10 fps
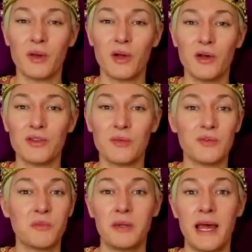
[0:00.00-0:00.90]
because it
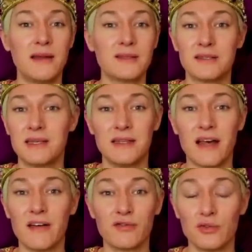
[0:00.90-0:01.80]
was plain to see
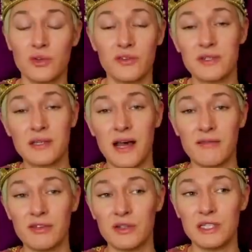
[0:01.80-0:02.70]
there for all of us in
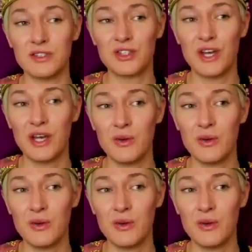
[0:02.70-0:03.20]
that footage